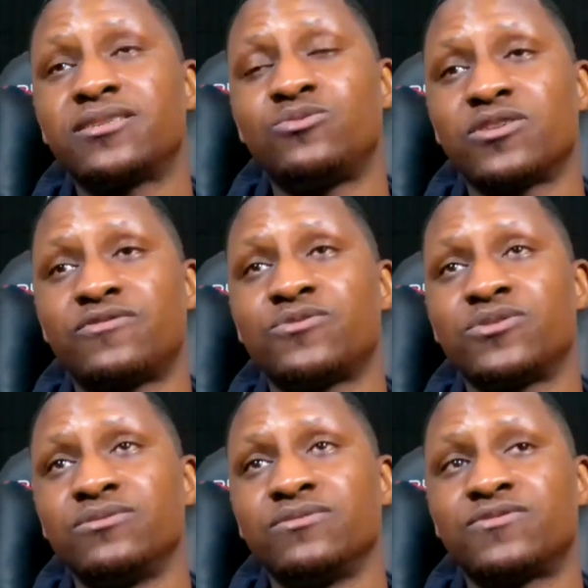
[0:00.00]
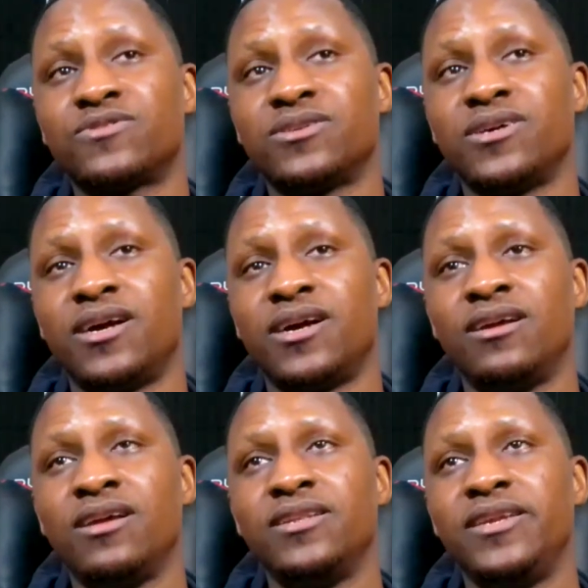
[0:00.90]
could work for
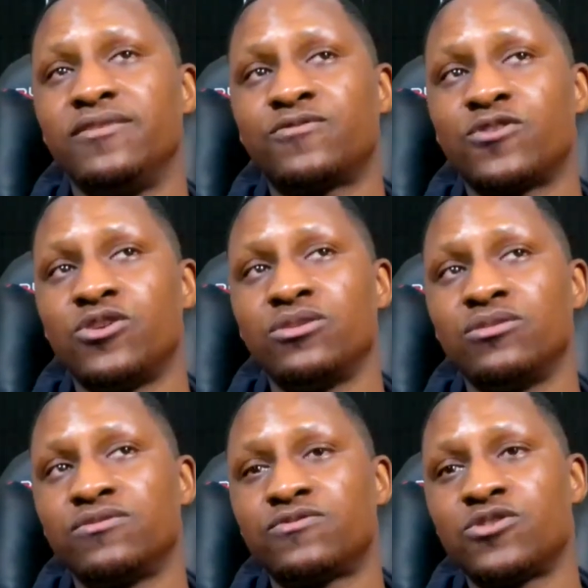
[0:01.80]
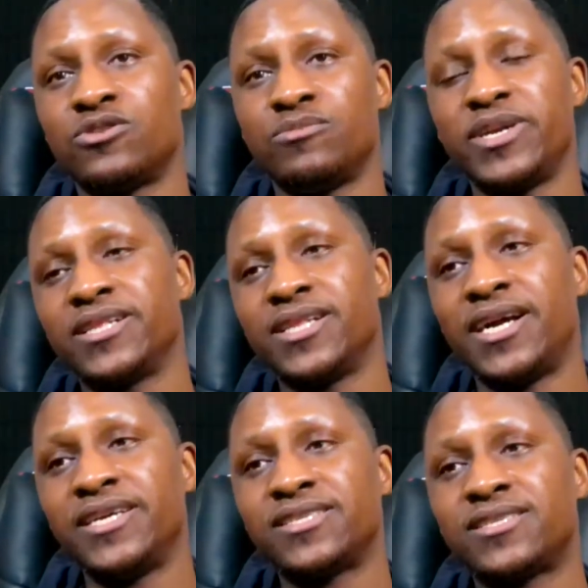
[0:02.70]
her big
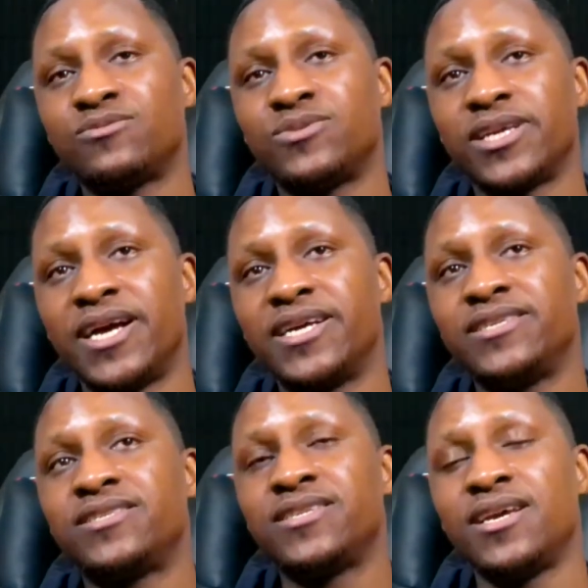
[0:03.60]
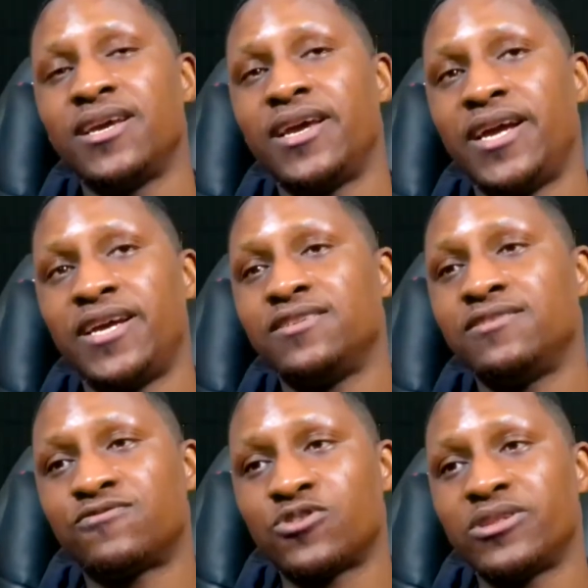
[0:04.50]
alliance with the guys and
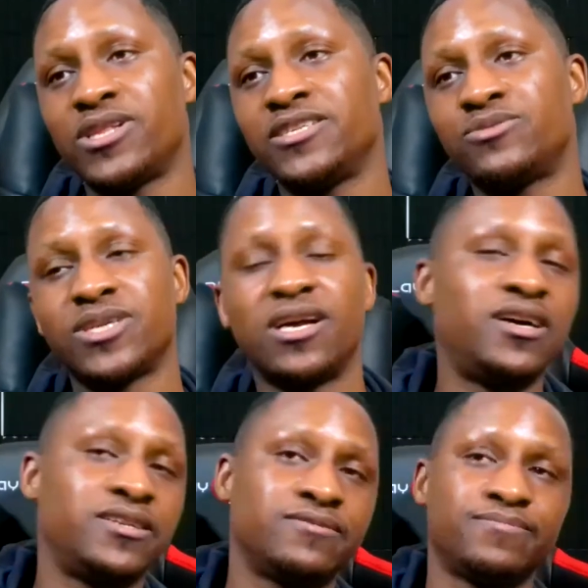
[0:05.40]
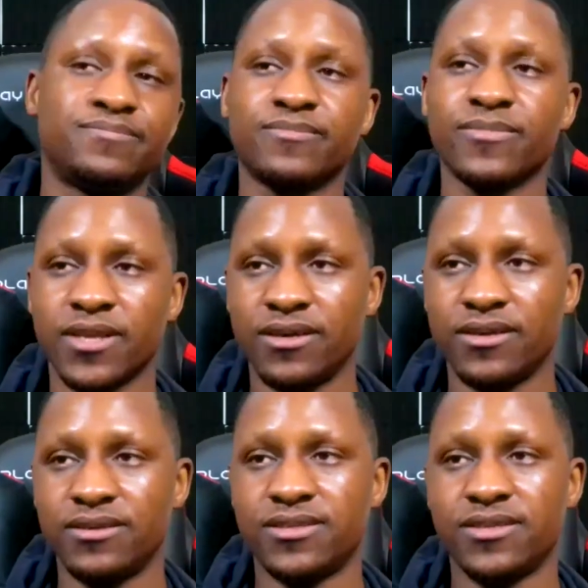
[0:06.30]
for her alliance with Khan.
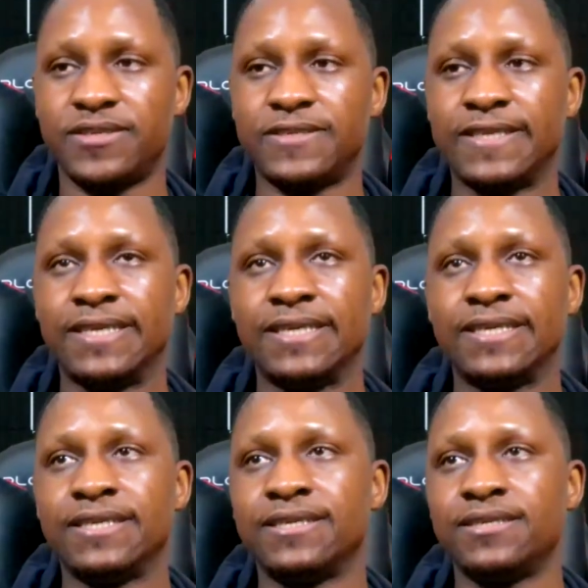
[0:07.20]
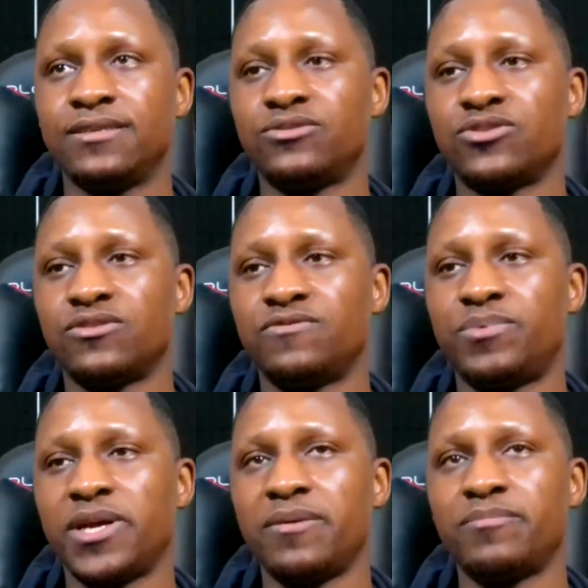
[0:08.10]
So they were sort of
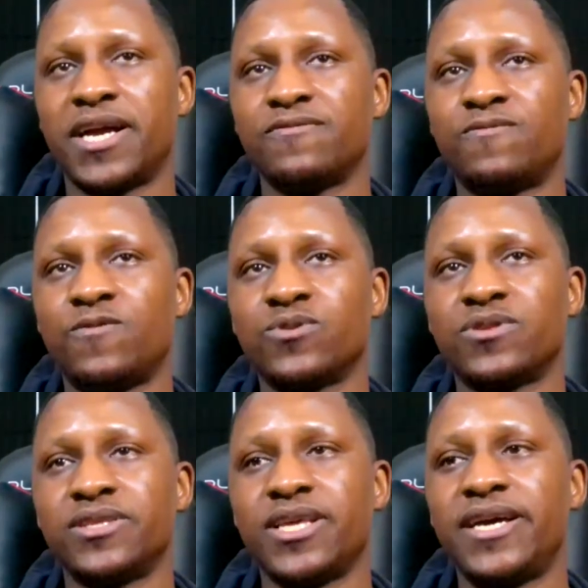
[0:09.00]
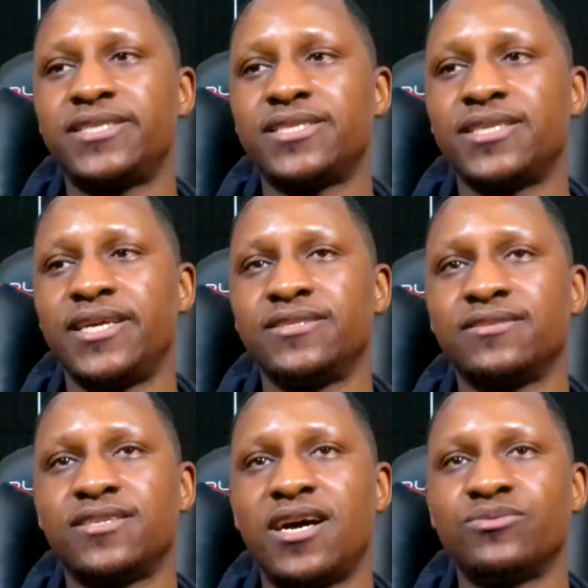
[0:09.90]
playing back and forth in that. And
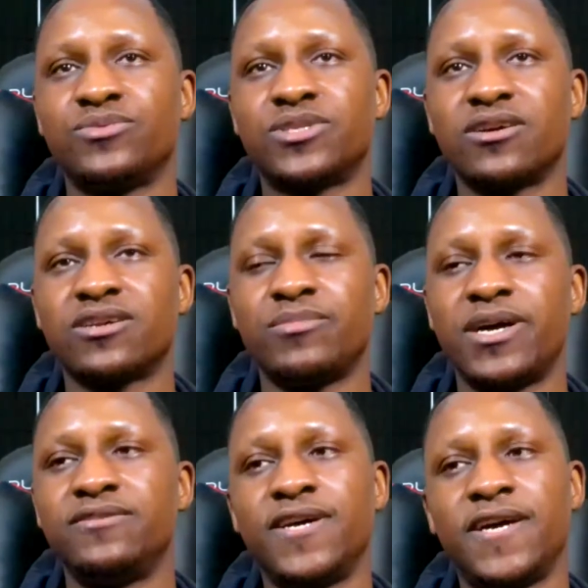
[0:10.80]
Khan was talking about